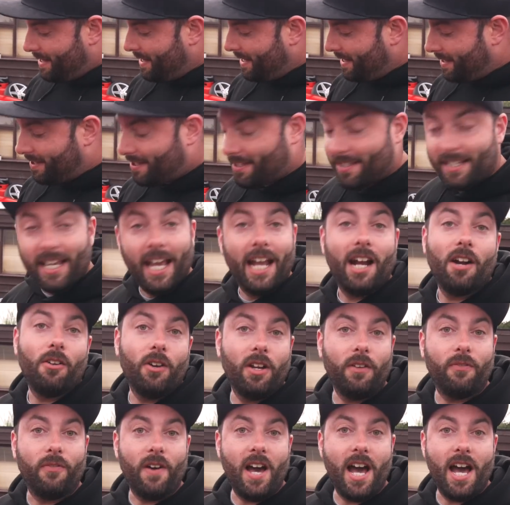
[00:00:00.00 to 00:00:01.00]

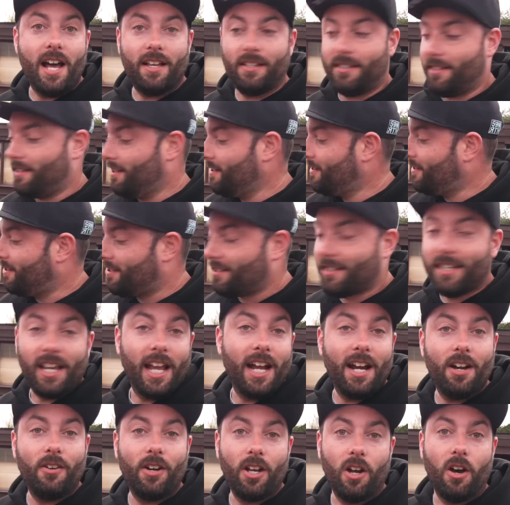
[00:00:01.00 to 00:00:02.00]
Scary fast,
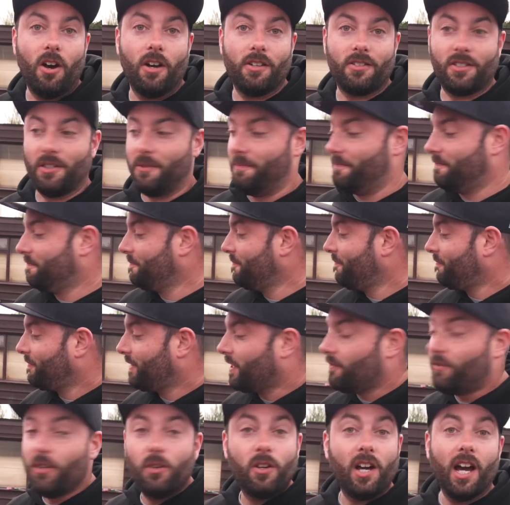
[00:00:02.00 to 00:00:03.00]
scary awesome.
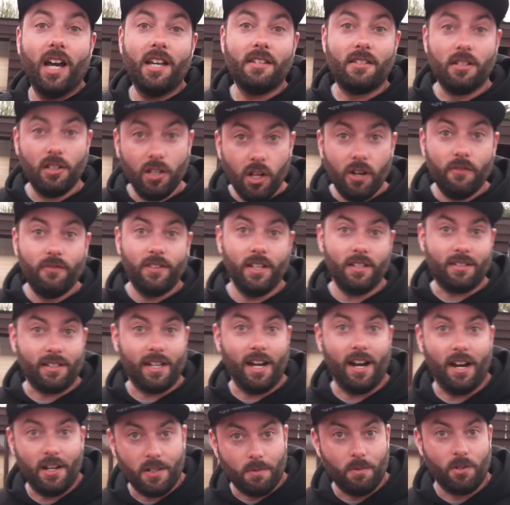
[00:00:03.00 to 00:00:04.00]
If you guys love this
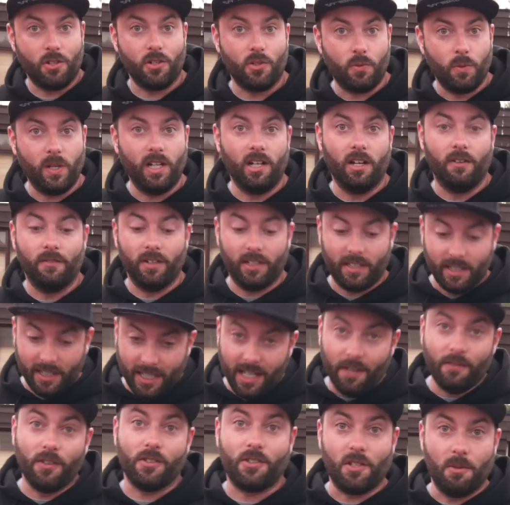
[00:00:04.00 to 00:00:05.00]
car as much as we love it,
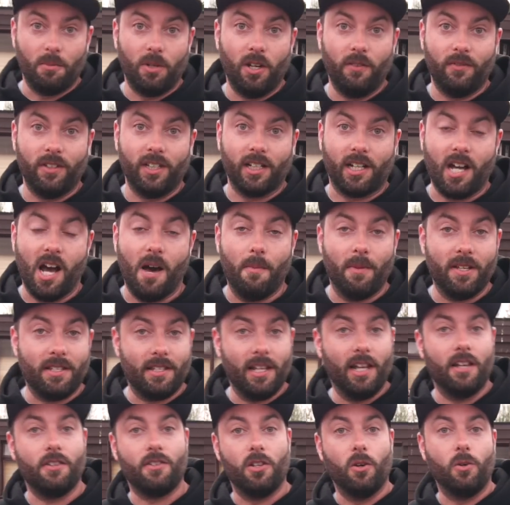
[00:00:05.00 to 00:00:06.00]
give us some love in the comments.
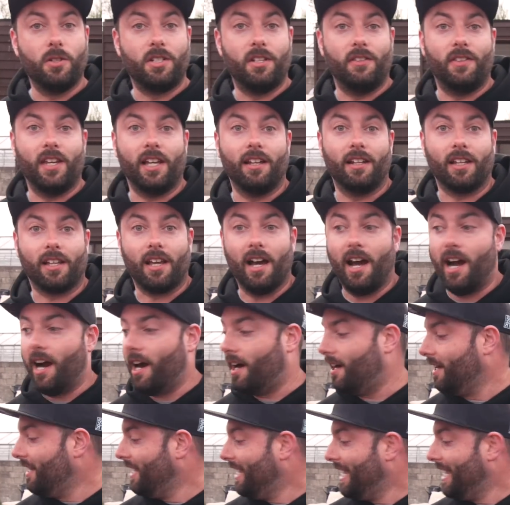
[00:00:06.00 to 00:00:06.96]
Let us know what you think of the car.